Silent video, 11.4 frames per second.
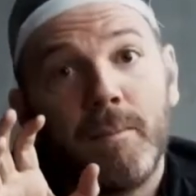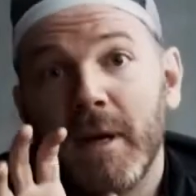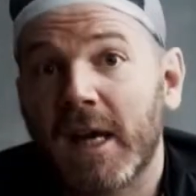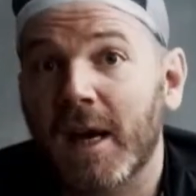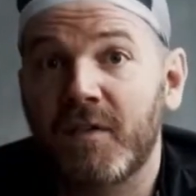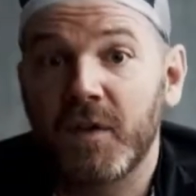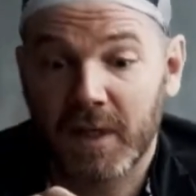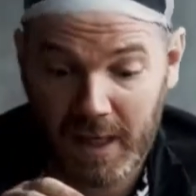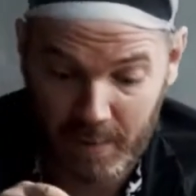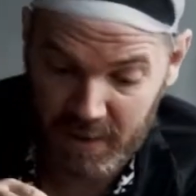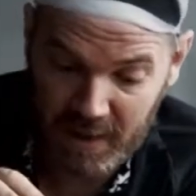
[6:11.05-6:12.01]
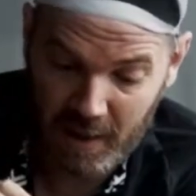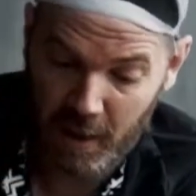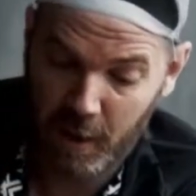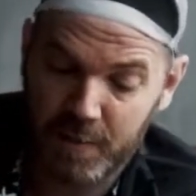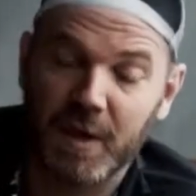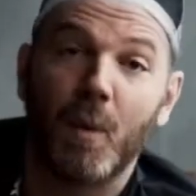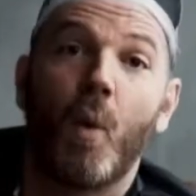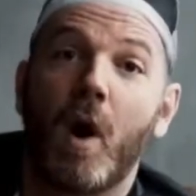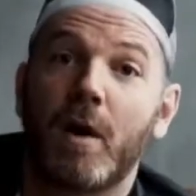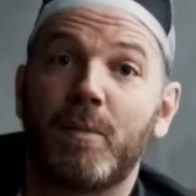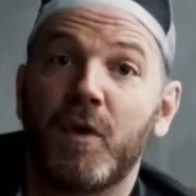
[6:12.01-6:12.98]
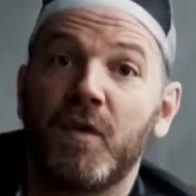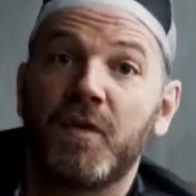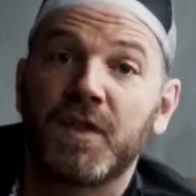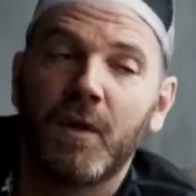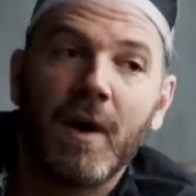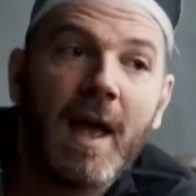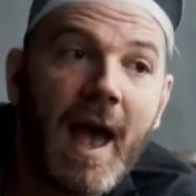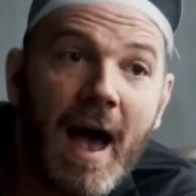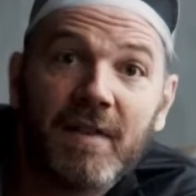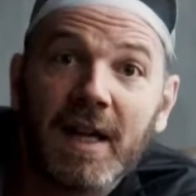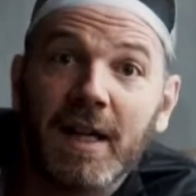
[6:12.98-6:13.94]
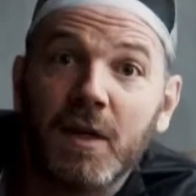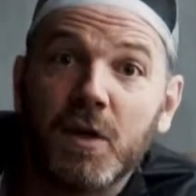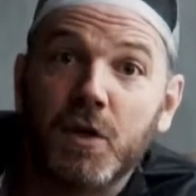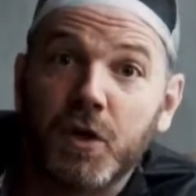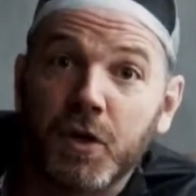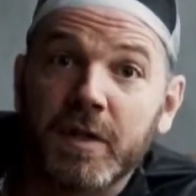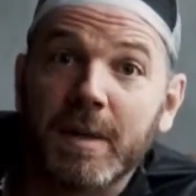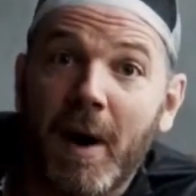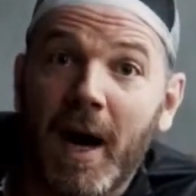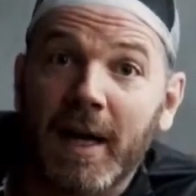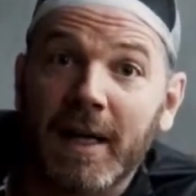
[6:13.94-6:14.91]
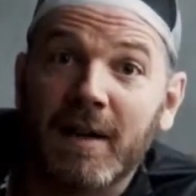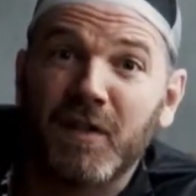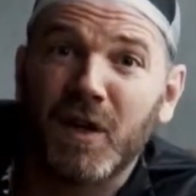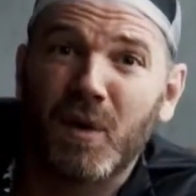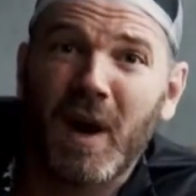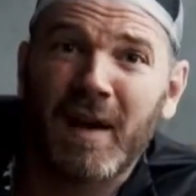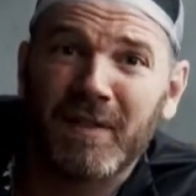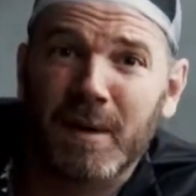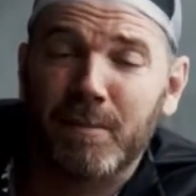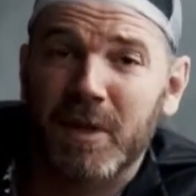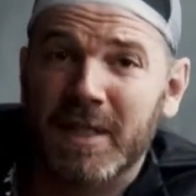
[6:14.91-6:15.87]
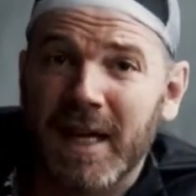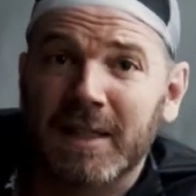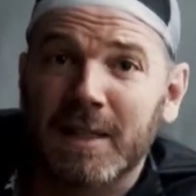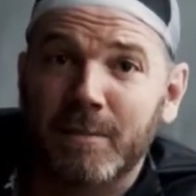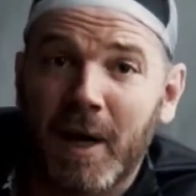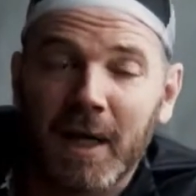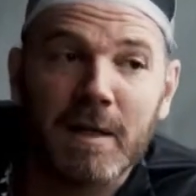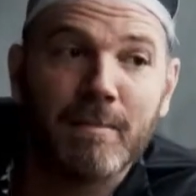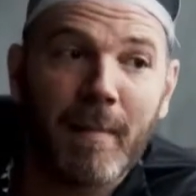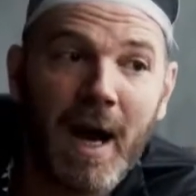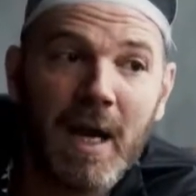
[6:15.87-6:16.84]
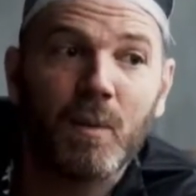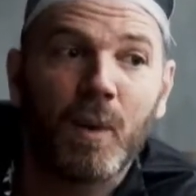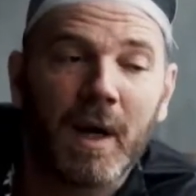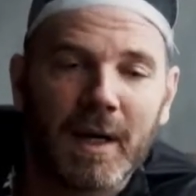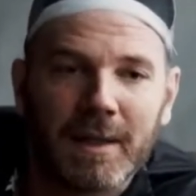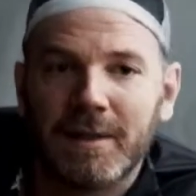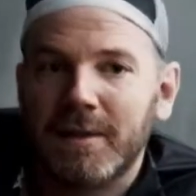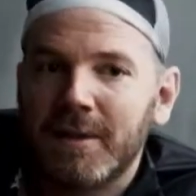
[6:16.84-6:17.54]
be careful, the camera's not 100% waterproof, so having it in your jersey pocket, if you don't have like a protected pocket, you might wanna